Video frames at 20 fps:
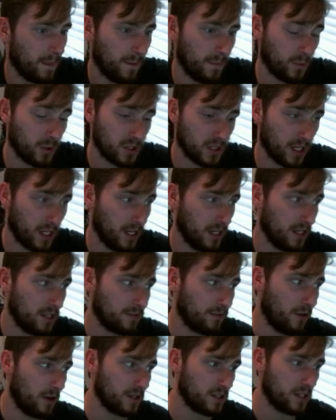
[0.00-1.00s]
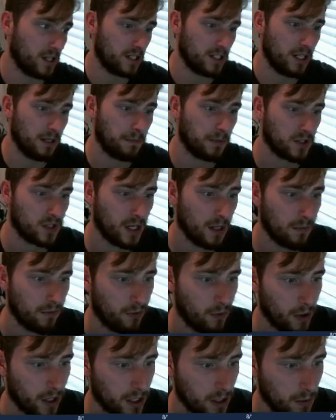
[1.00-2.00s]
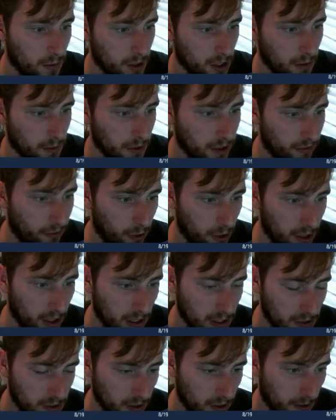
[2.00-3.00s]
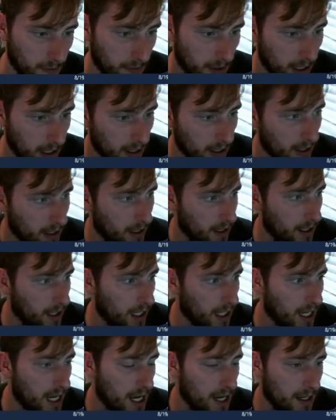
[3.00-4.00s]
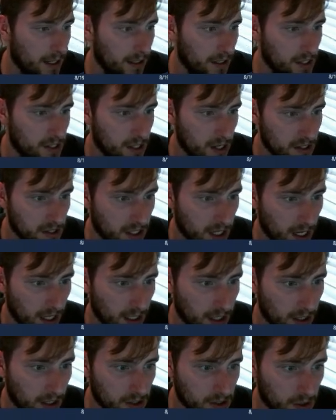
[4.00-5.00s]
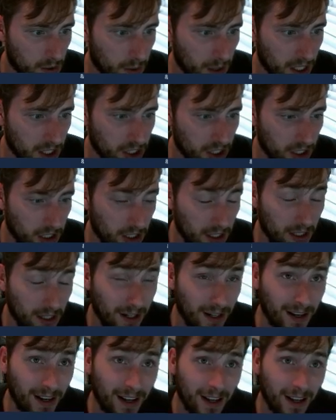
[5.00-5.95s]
We're saying it needs to fall 16% before we get the return we're looking for here. So again, this doesn't take into consideration